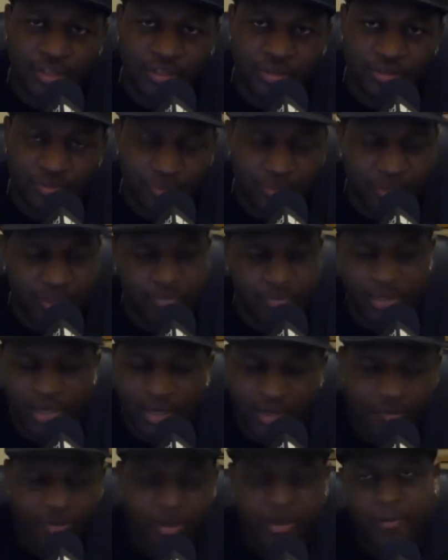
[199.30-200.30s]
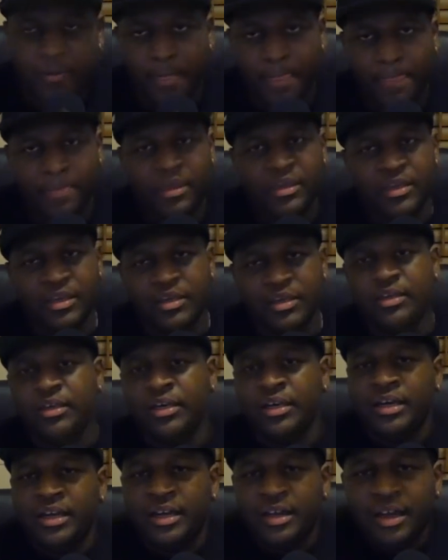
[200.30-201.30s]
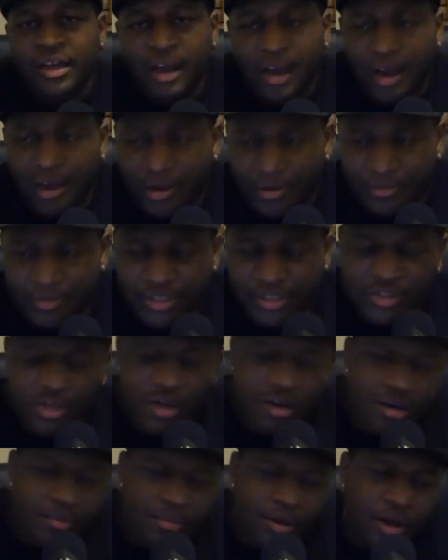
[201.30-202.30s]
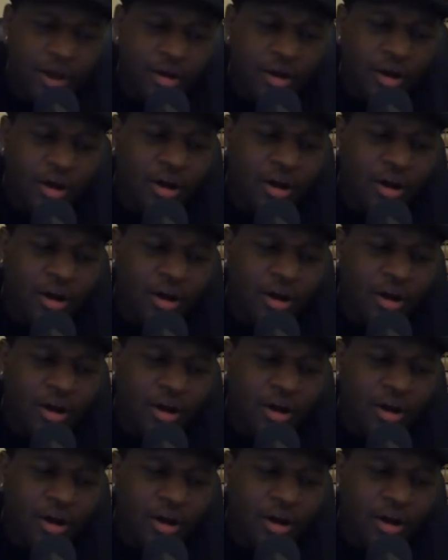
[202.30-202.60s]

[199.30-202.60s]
and you speaking. But anyway, um, let's talk about